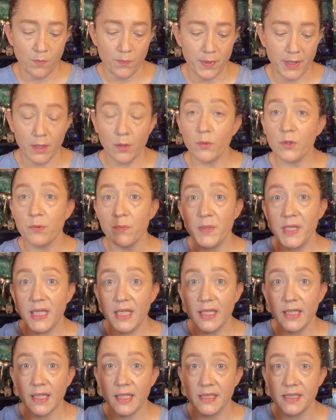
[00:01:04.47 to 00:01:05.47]
Bear With
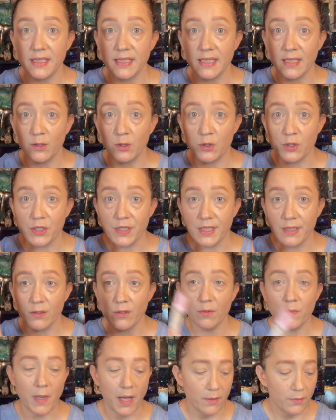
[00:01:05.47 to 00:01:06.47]
Me Concealer
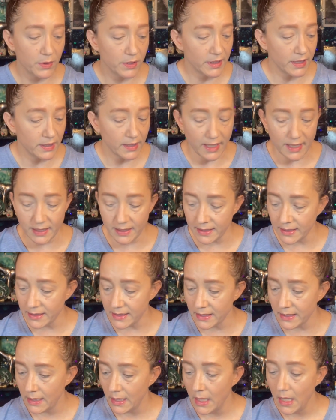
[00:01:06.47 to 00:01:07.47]
Serum. I really like
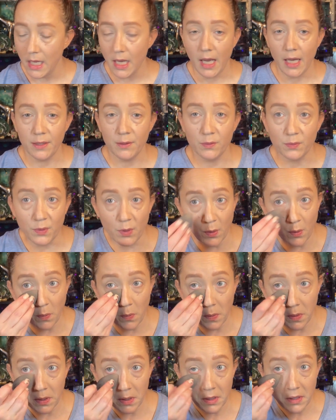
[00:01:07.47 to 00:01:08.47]
this. I don't
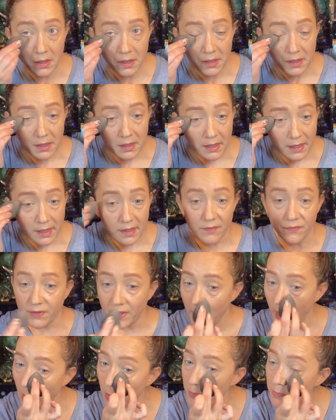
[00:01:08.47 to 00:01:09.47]
know if
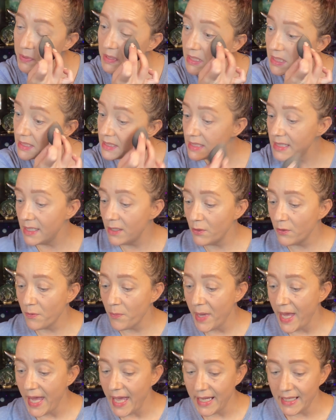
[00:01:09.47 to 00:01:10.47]
it helps conceal the
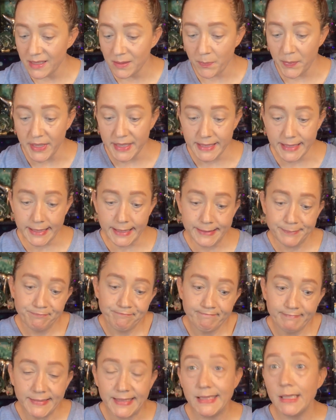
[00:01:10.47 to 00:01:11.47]
bags, but
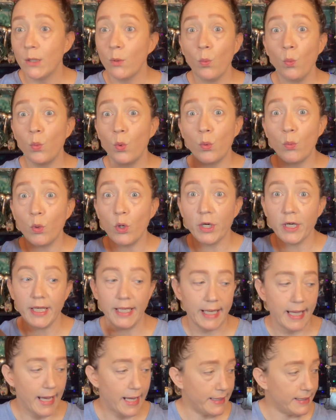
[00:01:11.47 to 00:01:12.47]
we're
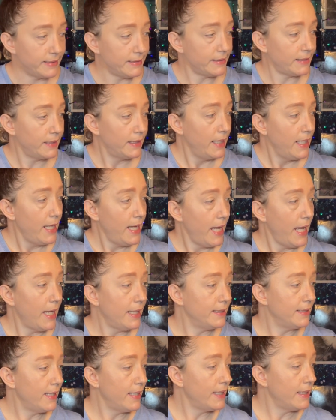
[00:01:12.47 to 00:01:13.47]
working at it.
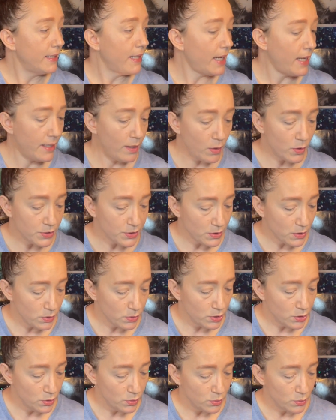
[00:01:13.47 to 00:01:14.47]
And then I also
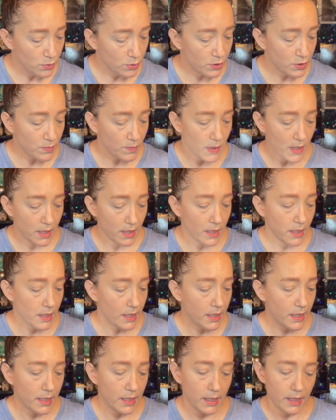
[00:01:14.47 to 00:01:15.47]
used
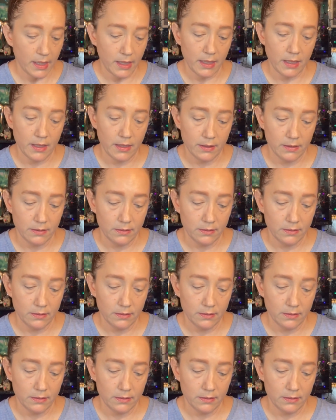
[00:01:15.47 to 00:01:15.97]
my